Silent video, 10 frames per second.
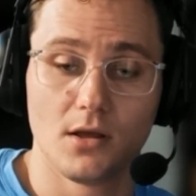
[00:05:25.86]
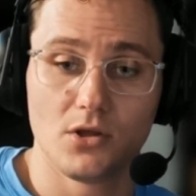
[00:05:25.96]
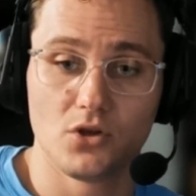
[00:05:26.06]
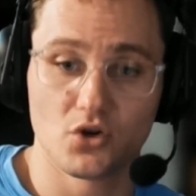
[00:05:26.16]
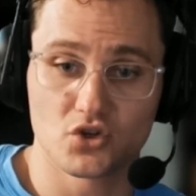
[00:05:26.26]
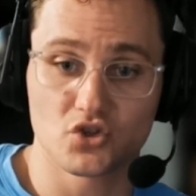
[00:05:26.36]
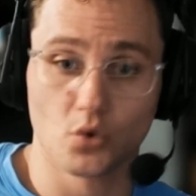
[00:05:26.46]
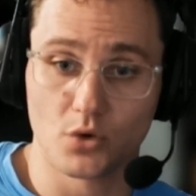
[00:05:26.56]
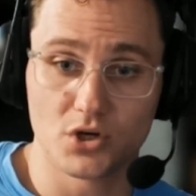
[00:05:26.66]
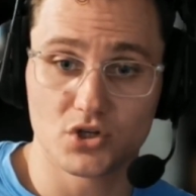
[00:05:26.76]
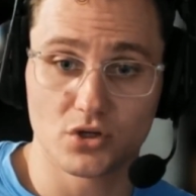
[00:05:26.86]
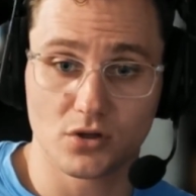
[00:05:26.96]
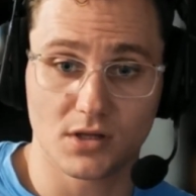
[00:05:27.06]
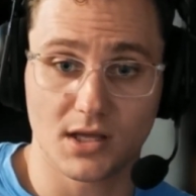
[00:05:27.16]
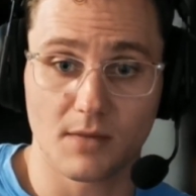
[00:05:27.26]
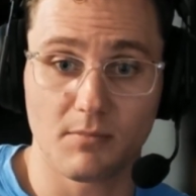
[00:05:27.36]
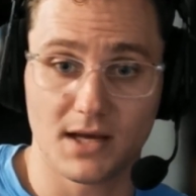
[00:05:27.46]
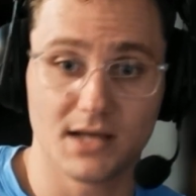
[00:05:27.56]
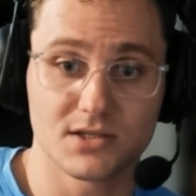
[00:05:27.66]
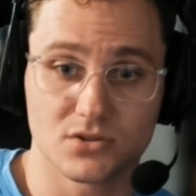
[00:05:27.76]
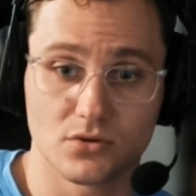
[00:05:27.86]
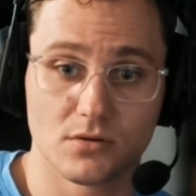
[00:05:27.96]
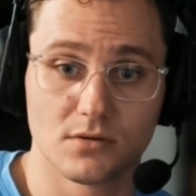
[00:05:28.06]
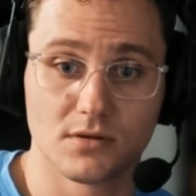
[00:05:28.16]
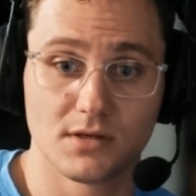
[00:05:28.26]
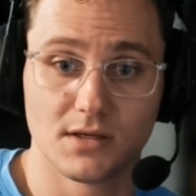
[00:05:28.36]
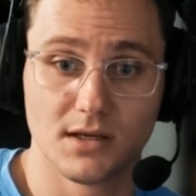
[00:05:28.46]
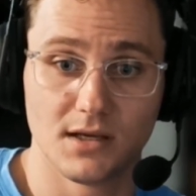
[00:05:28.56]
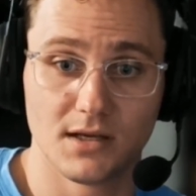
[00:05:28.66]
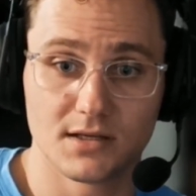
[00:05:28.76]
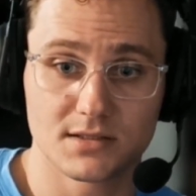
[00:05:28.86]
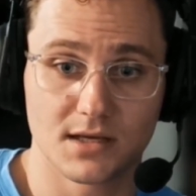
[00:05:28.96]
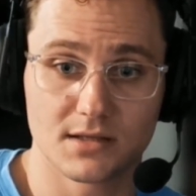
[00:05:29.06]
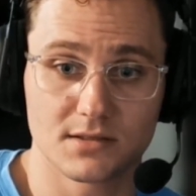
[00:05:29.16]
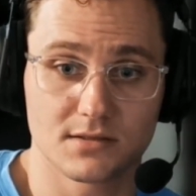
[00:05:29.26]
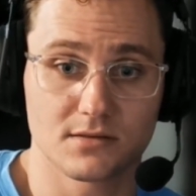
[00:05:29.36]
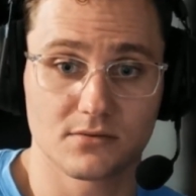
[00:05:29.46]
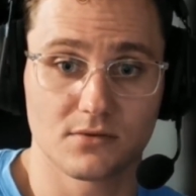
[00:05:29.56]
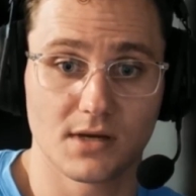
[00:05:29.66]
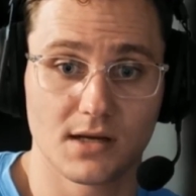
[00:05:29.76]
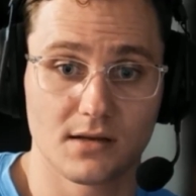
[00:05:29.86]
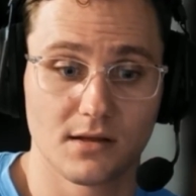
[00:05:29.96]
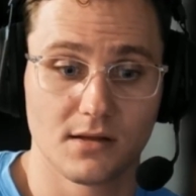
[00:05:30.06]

story shouldn't look like a puzzle in a sense, right?